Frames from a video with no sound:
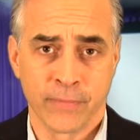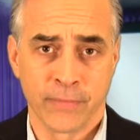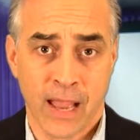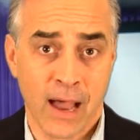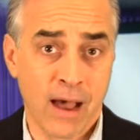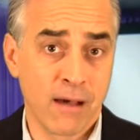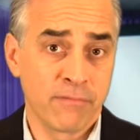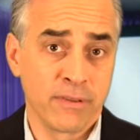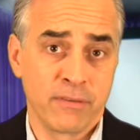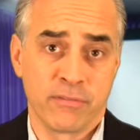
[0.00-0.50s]

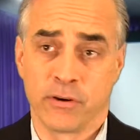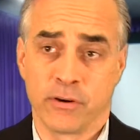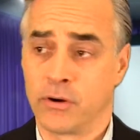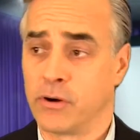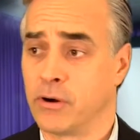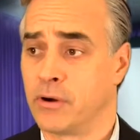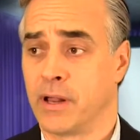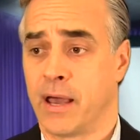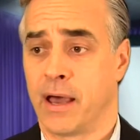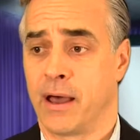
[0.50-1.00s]
I've even
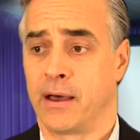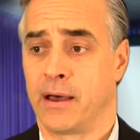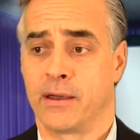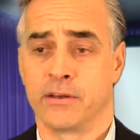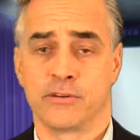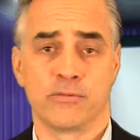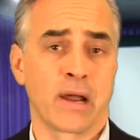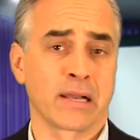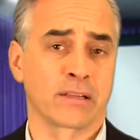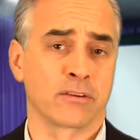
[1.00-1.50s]
heard
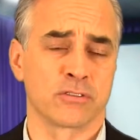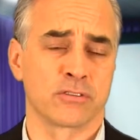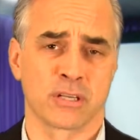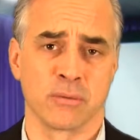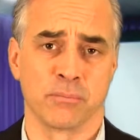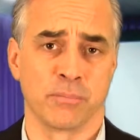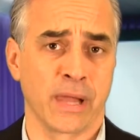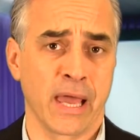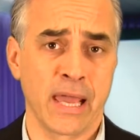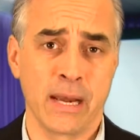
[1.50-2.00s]
directors
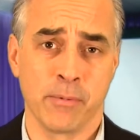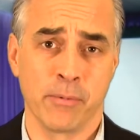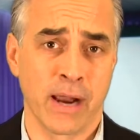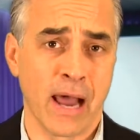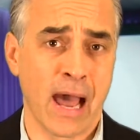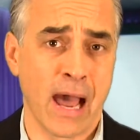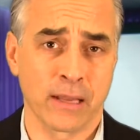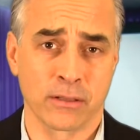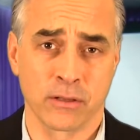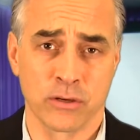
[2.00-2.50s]
complain about
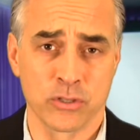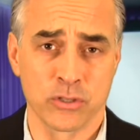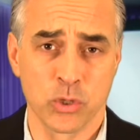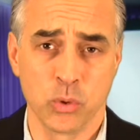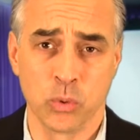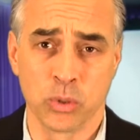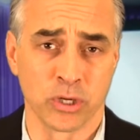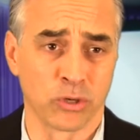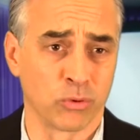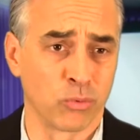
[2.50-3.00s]
actors
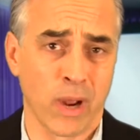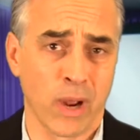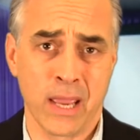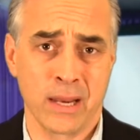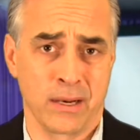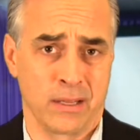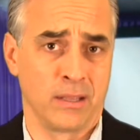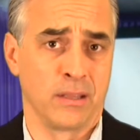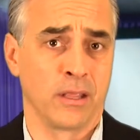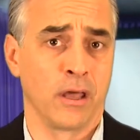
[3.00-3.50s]
who are
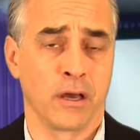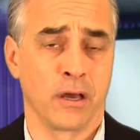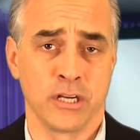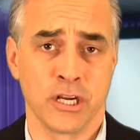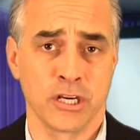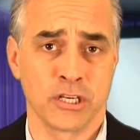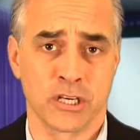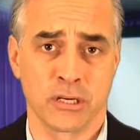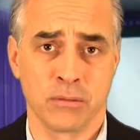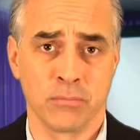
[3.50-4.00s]
great in the
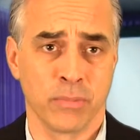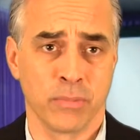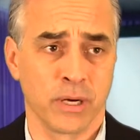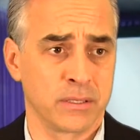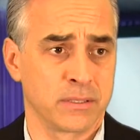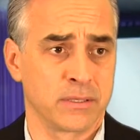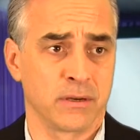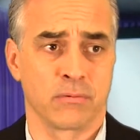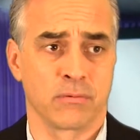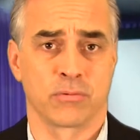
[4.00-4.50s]
audition,
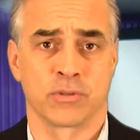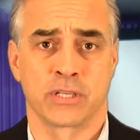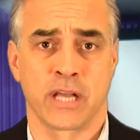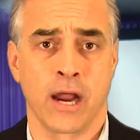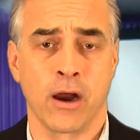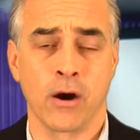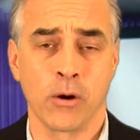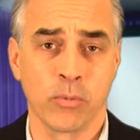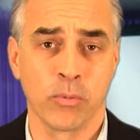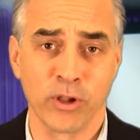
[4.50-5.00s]
but they're
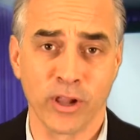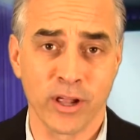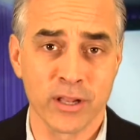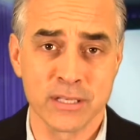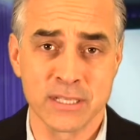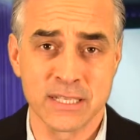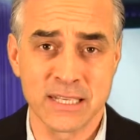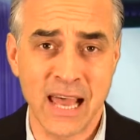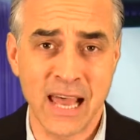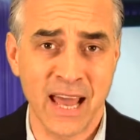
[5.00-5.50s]
terrible on
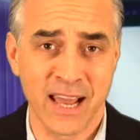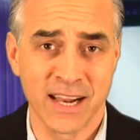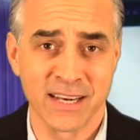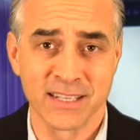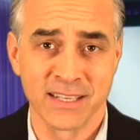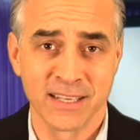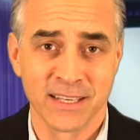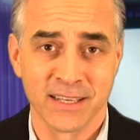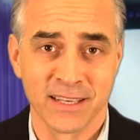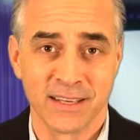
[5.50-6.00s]

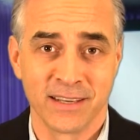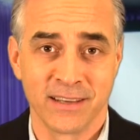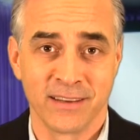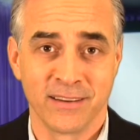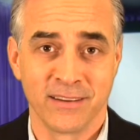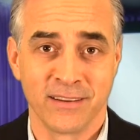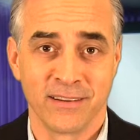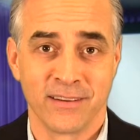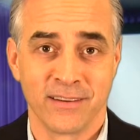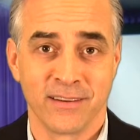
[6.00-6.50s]
set.
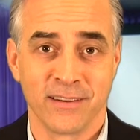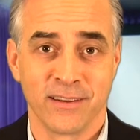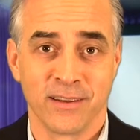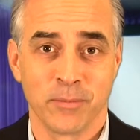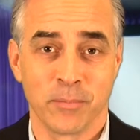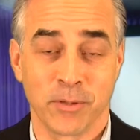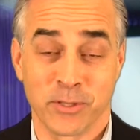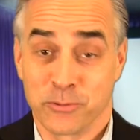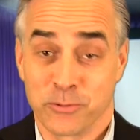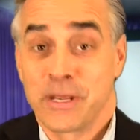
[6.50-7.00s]

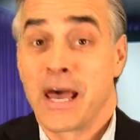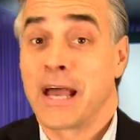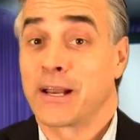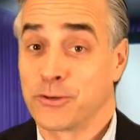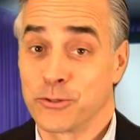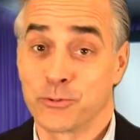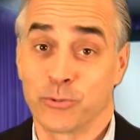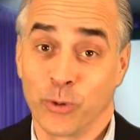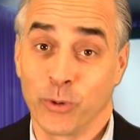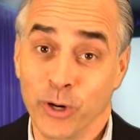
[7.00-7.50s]
But those
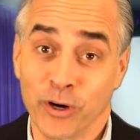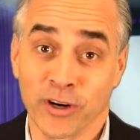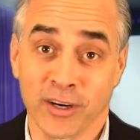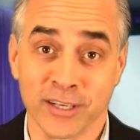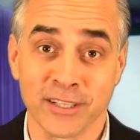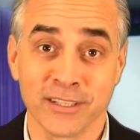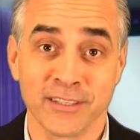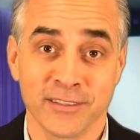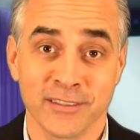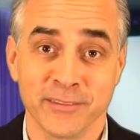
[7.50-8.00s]
actors
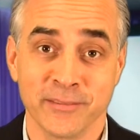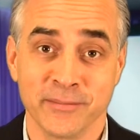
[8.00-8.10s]
work.